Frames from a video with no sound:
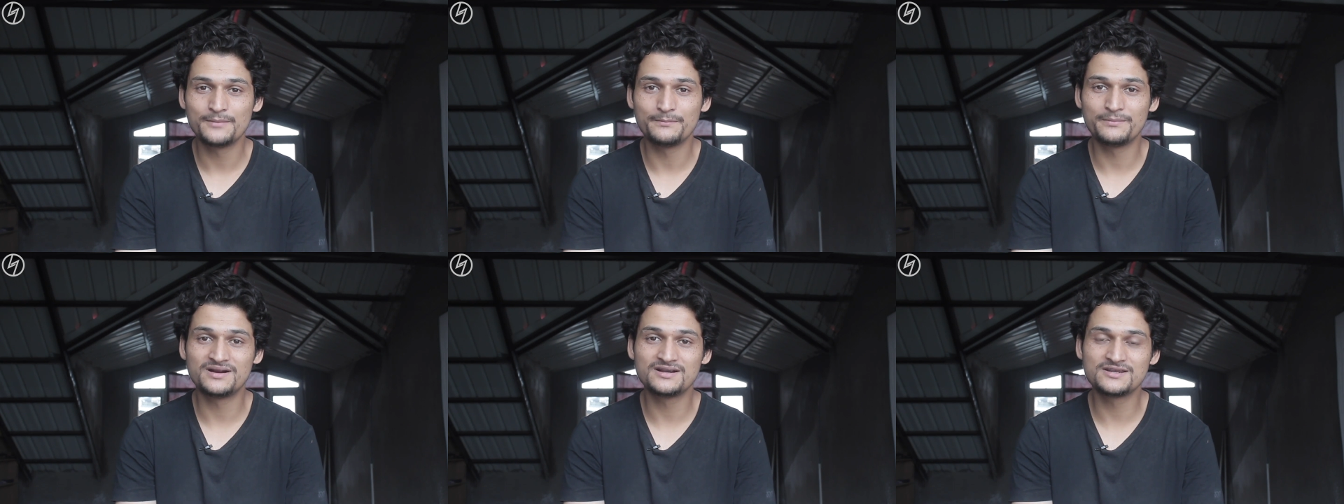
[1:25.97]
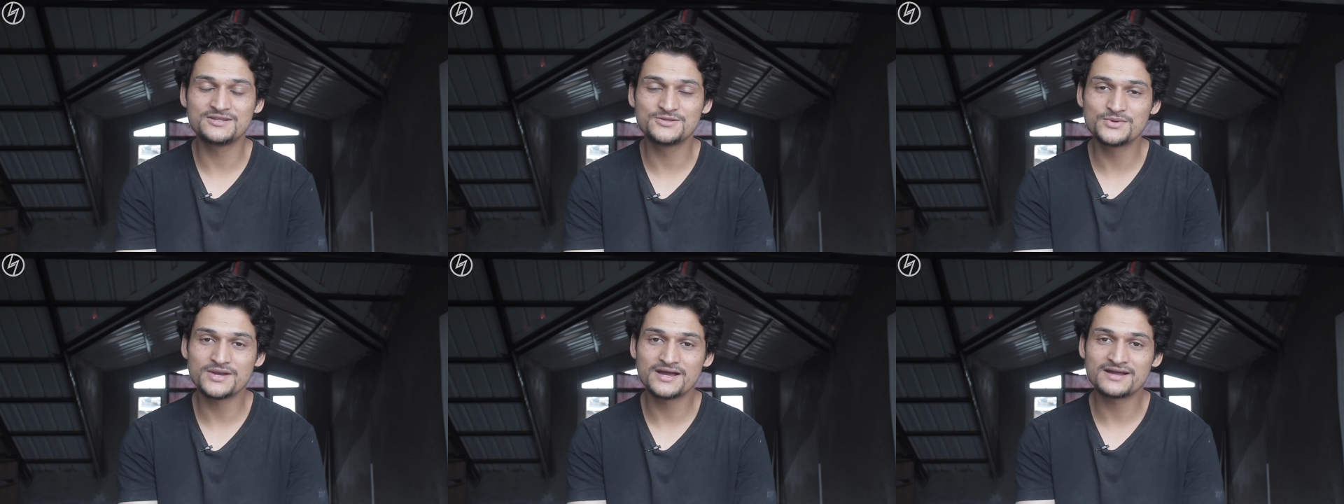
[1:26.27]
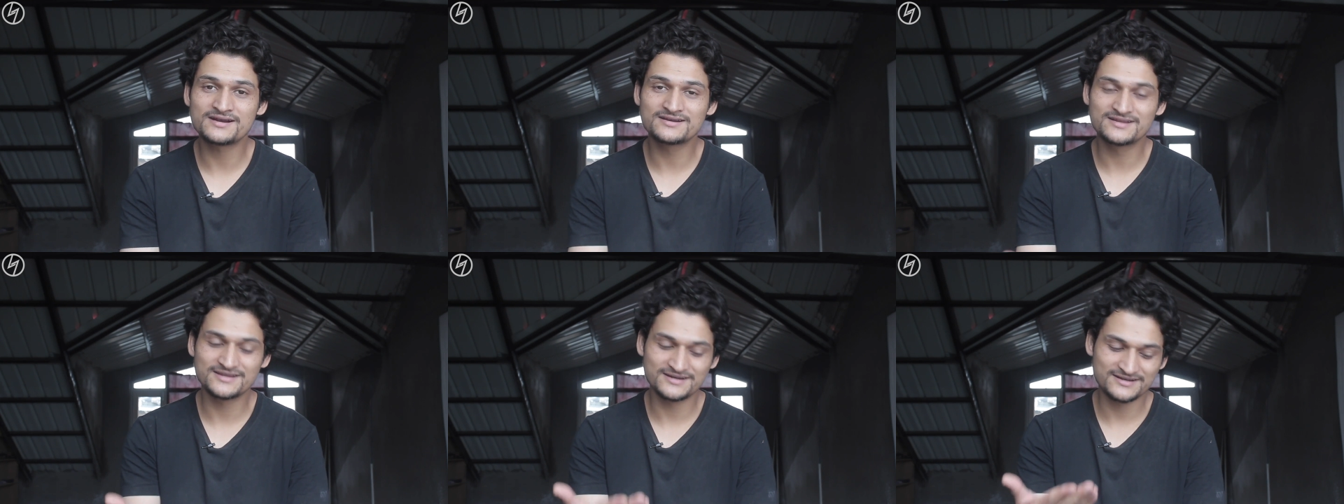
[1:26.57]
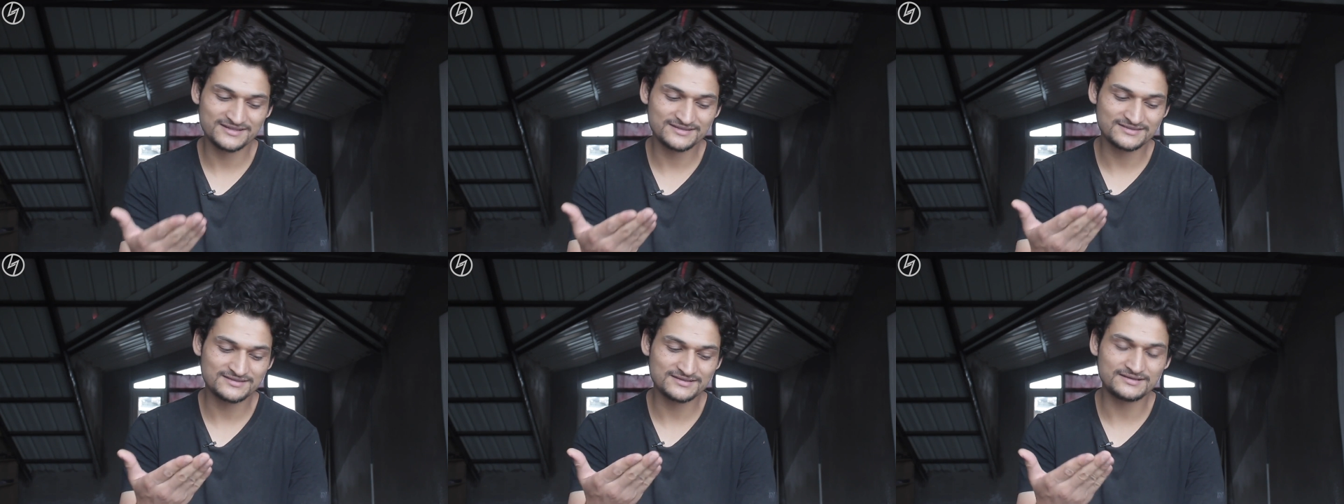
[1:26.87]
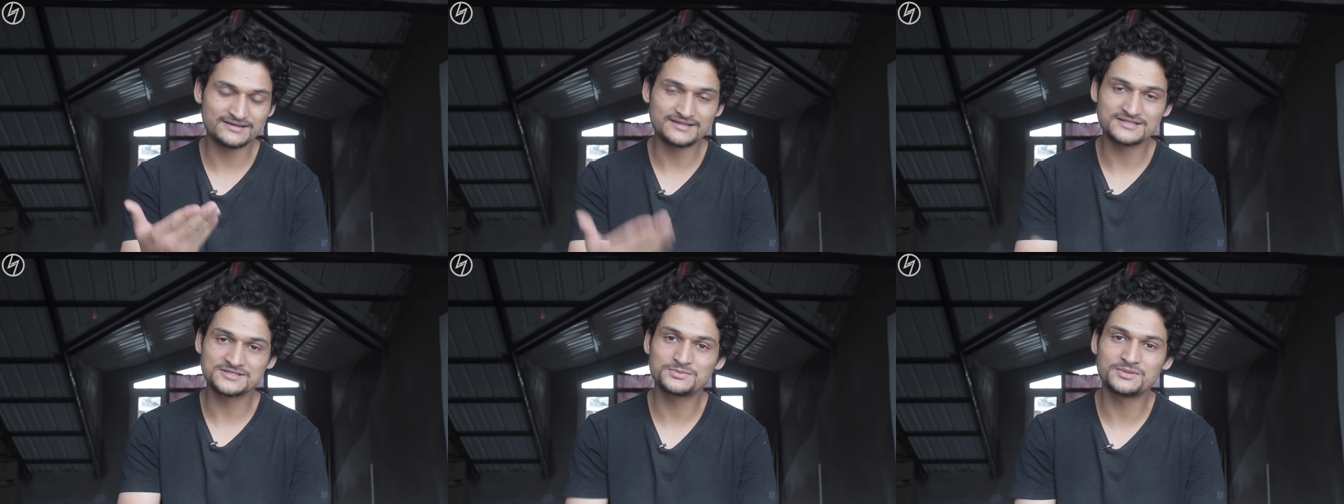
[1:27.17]
but you are getting the
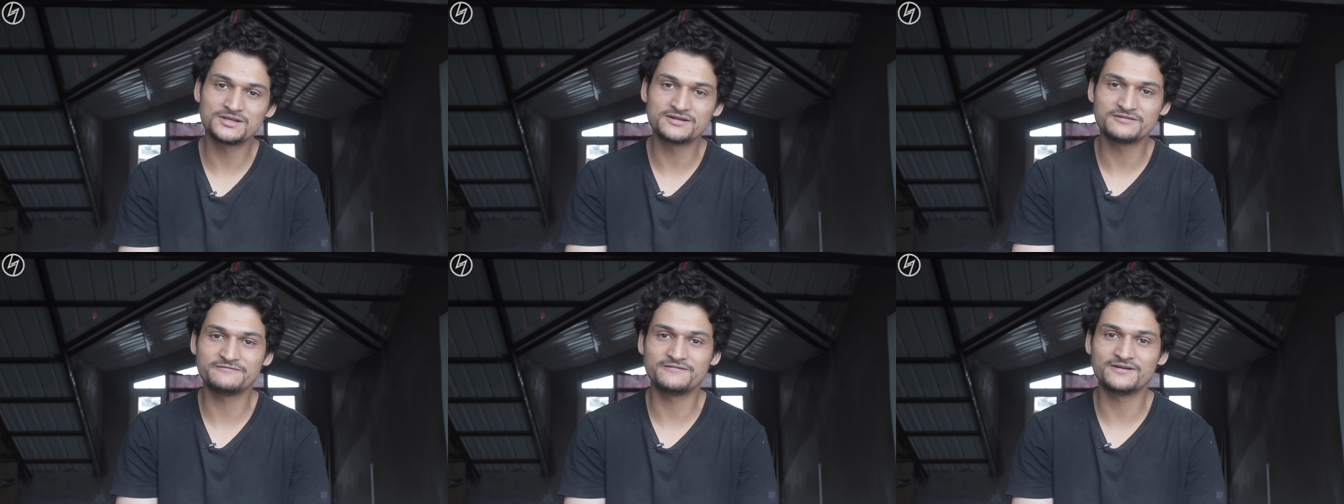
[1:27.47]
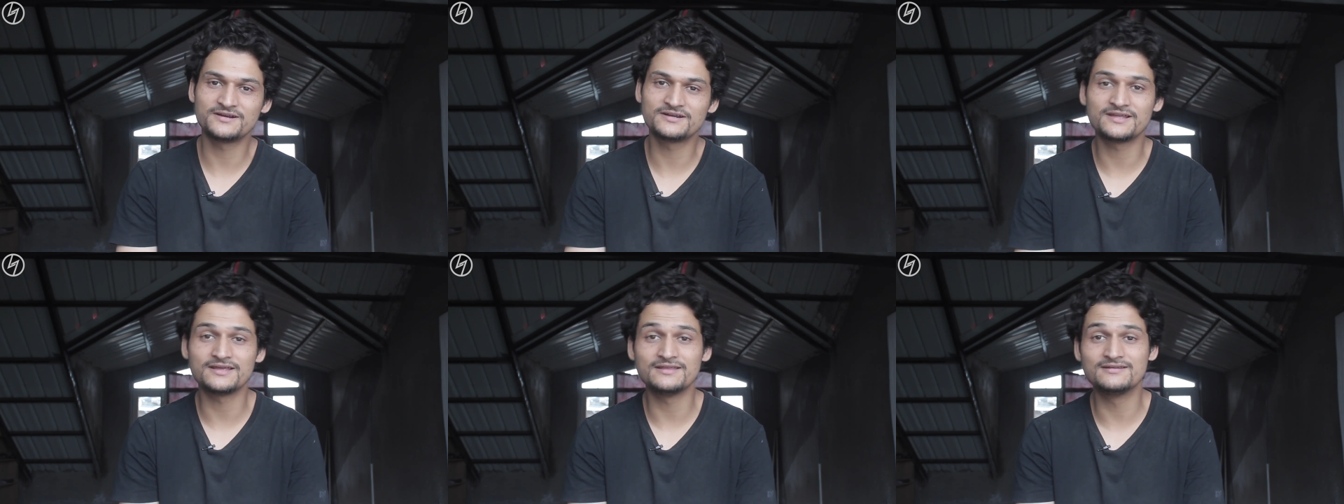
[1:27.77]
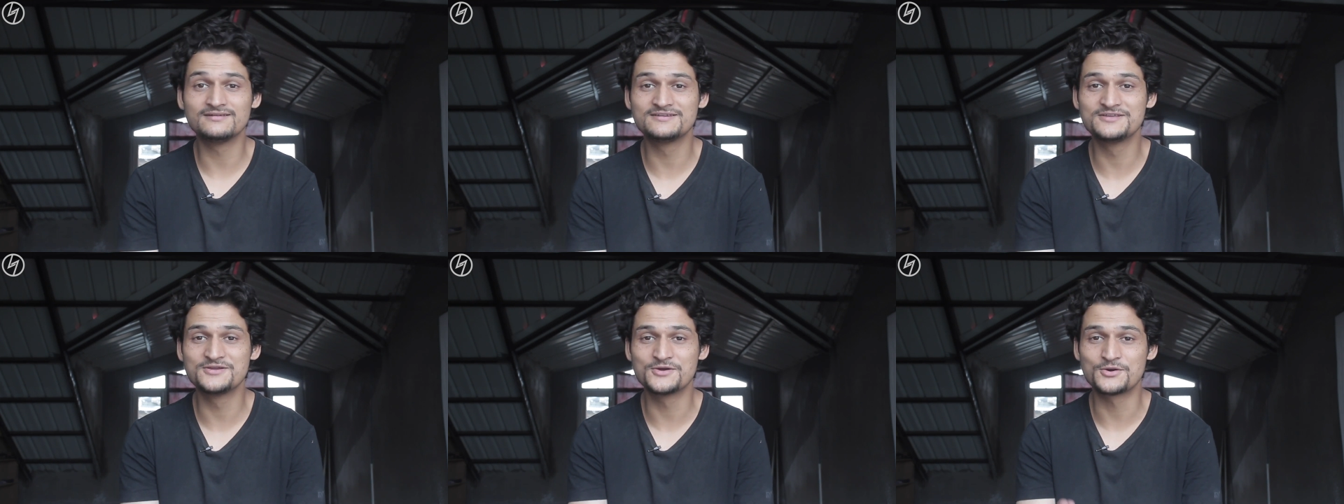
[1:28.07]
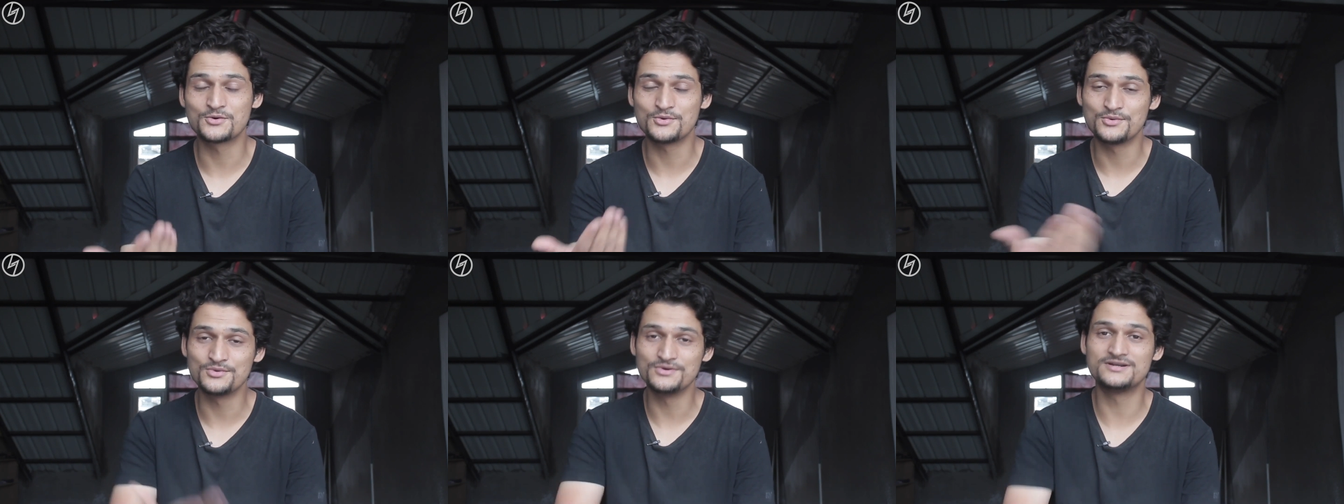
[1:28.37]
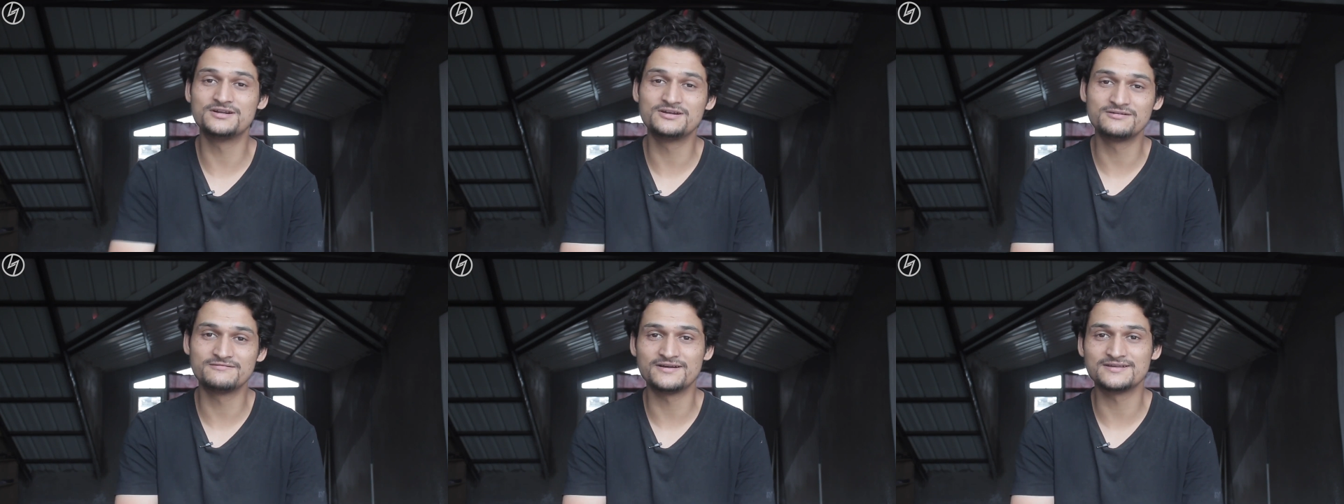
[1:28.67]
lens blur effect in your
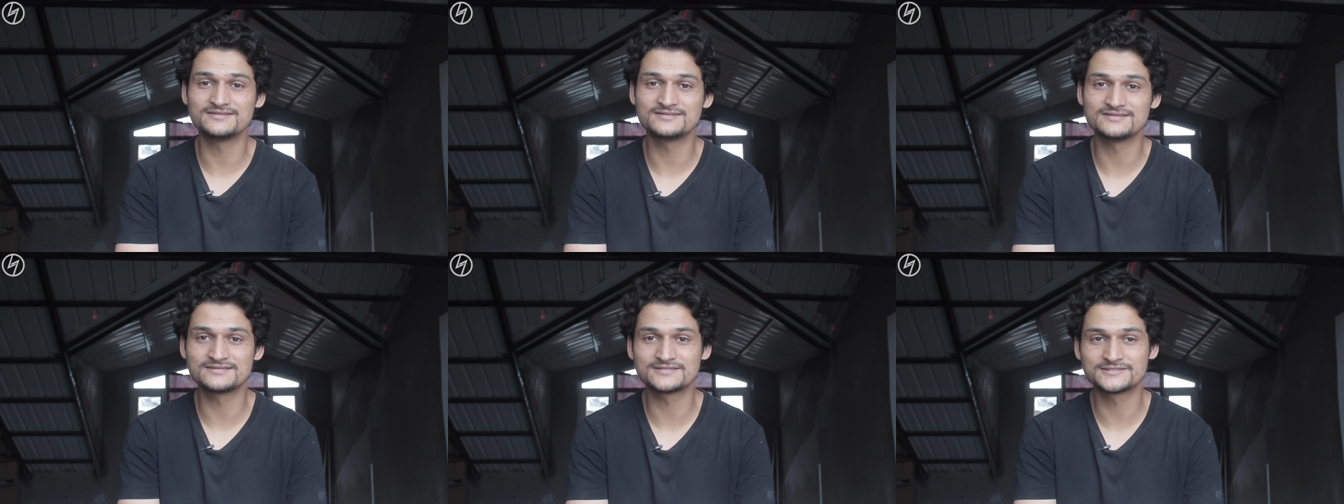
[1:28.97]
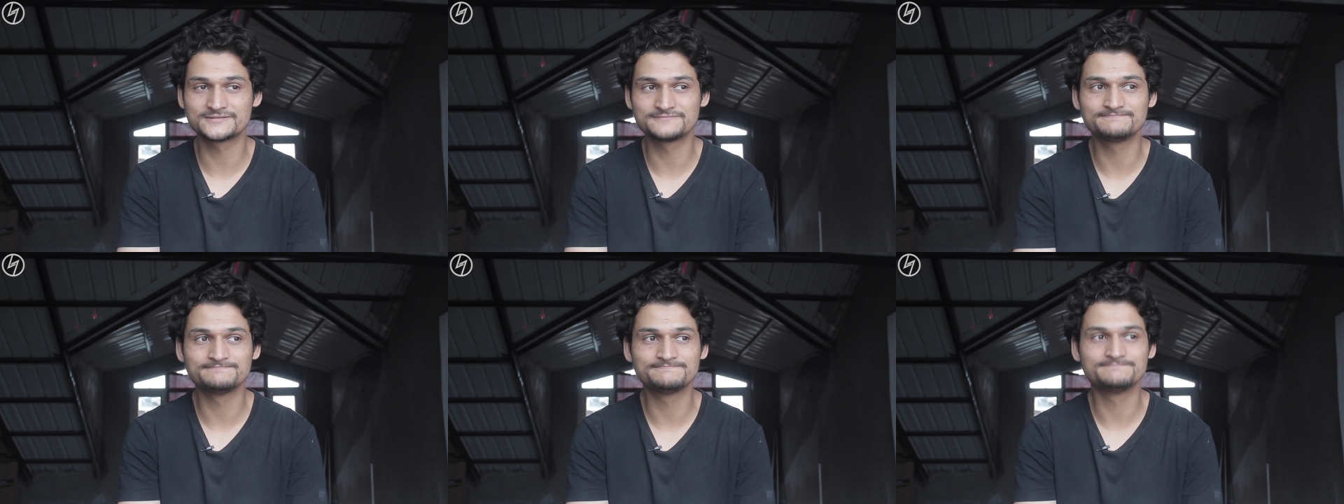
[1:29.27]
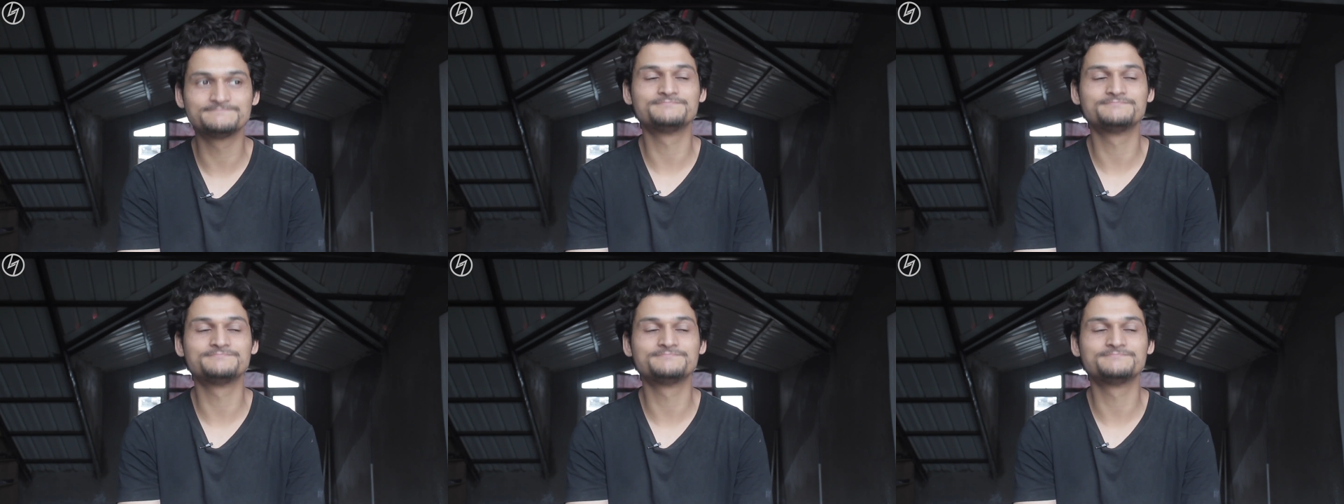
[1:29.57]
older devices.